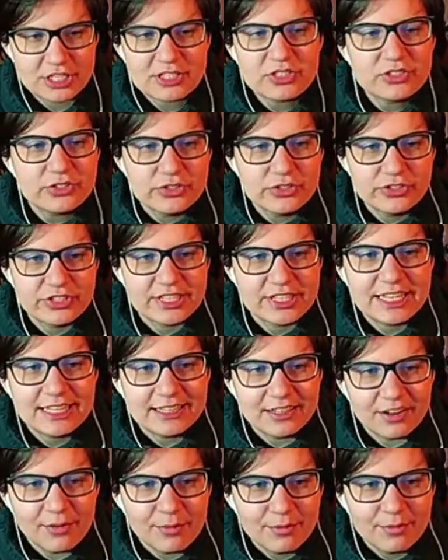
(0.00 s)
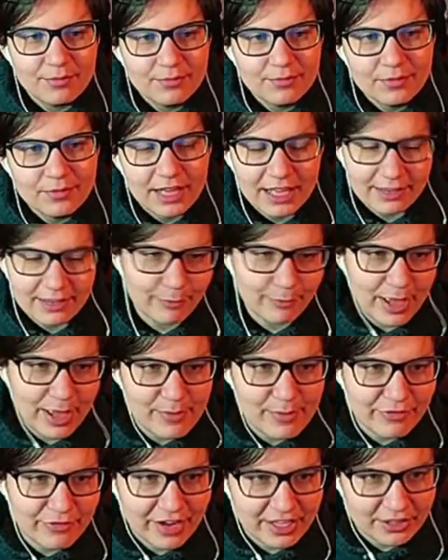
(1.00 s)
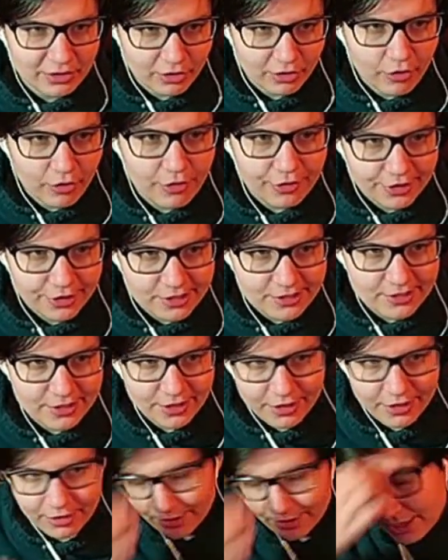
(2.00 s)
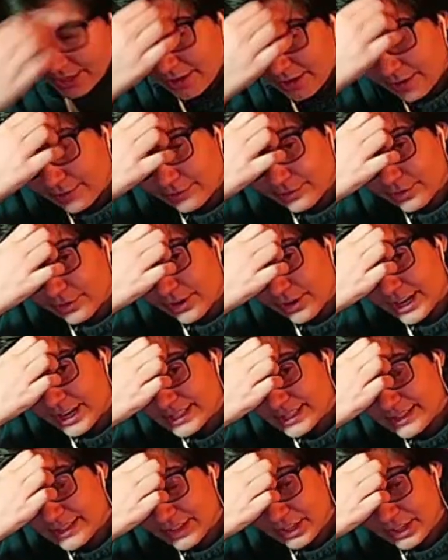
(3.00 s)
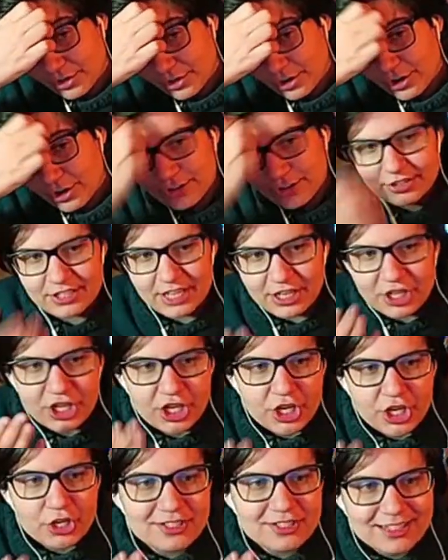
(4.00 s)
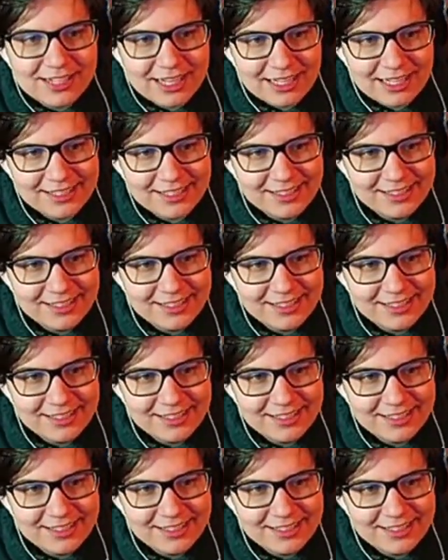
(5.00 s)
to see them. And maybe find Koroks, you know, of course, even though Koroks are useless.